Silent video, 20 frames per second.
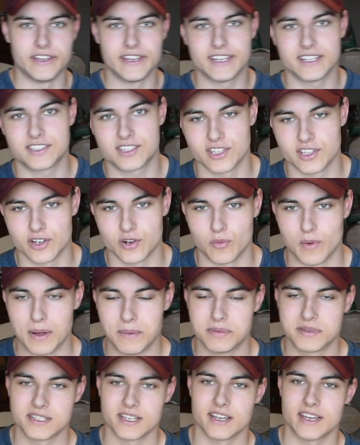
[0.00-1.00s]
link to their
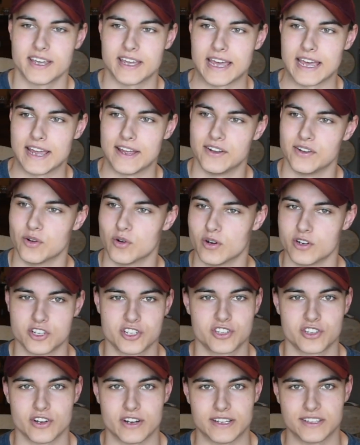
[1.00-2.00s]
website and or
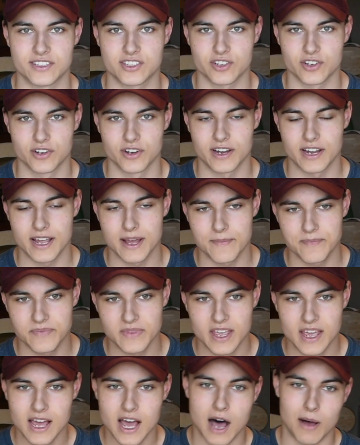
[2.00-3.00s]
just their Instagram.
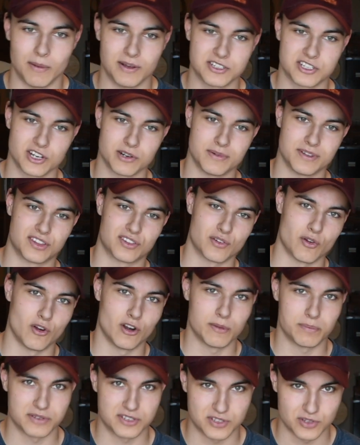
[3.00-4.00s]
I'm also gonna be
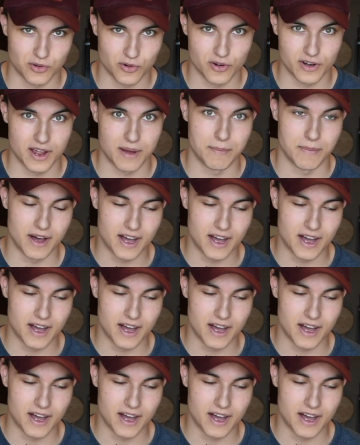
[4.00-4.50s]
throwing up a story on